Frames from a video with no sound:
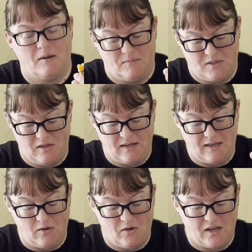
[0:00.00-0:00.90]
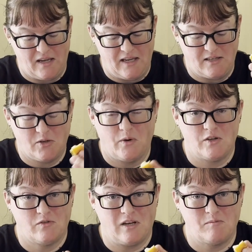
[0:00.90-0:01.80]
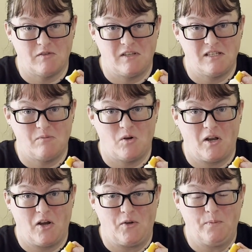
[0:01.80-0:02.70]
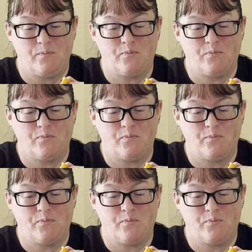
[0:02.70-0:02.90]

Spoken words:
Certainly not going to eat 200 grams of this in one go.